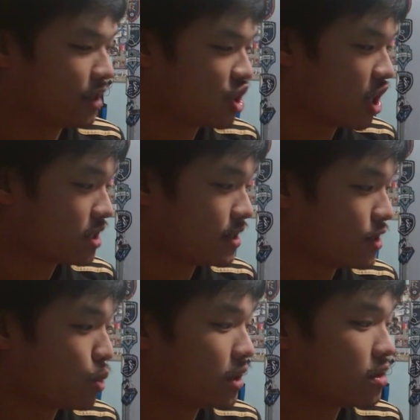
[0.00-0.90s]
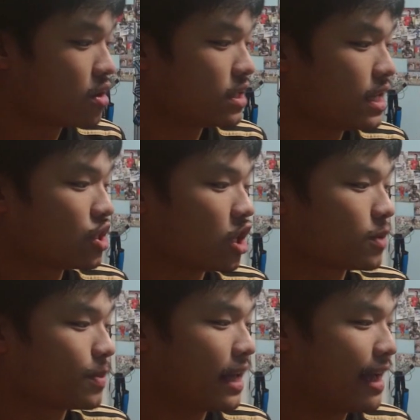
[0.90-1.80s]
And the shots in this one, 13
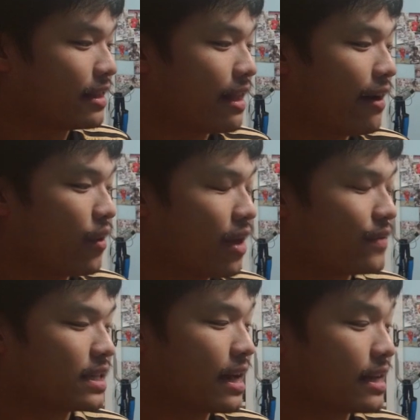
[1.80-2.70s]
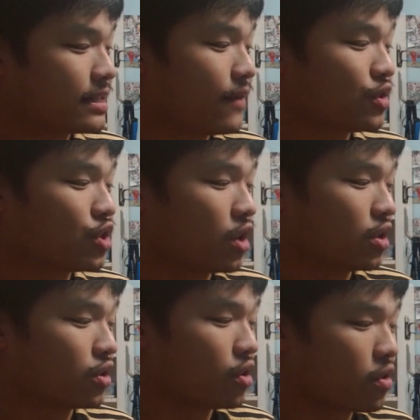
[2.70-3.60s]
shots for the 8 that LAFC had, 7
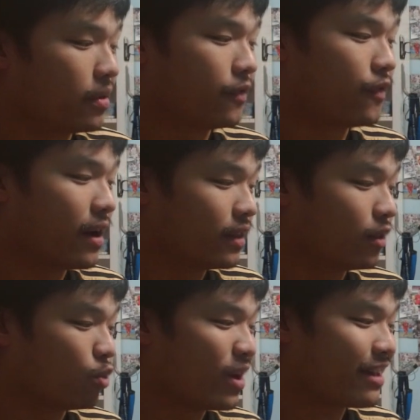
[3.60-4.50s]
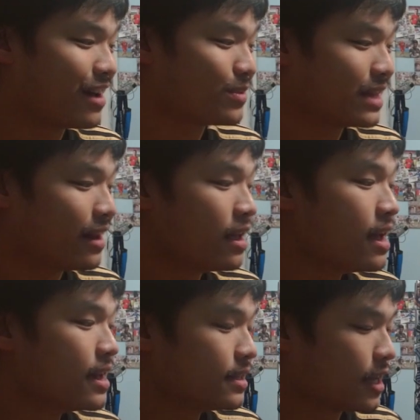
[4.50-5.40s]
shots on goal for the 5 that the Whitecaps
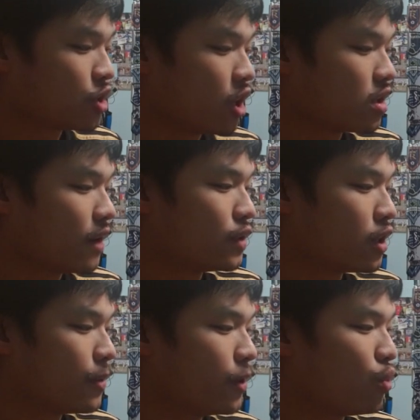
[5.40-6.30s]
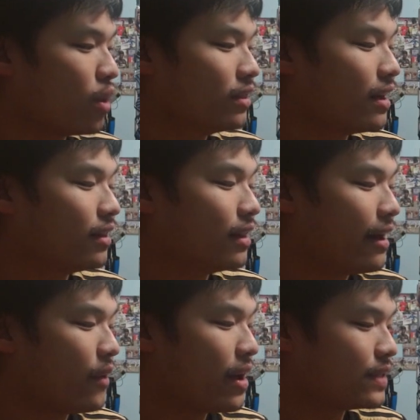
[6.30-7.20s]
had, 6 shots off target for the 1
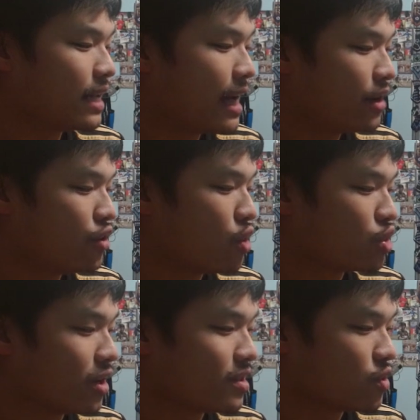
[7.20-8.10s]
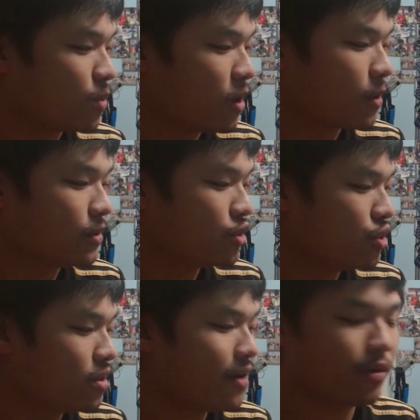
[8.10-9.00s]
that LAFC had, no shots that was blocked for the
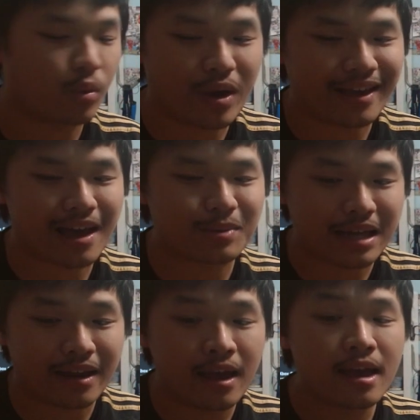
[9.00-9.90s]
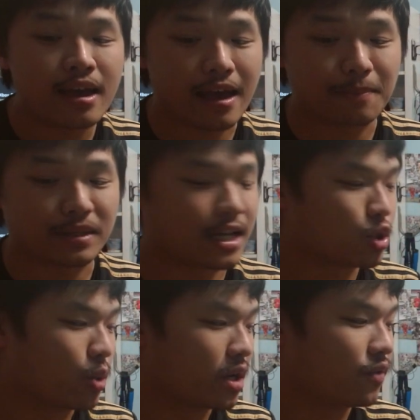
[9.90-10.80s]
2 that the Whitecaps had, and
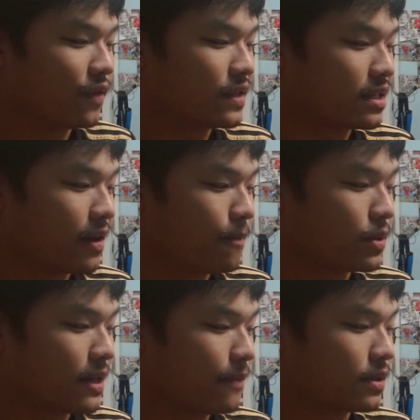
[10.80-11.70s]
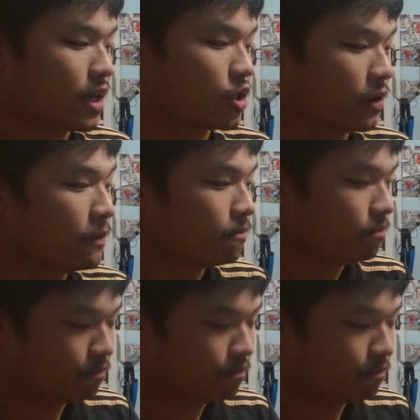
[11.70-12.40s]
possession-wise, 57% possession.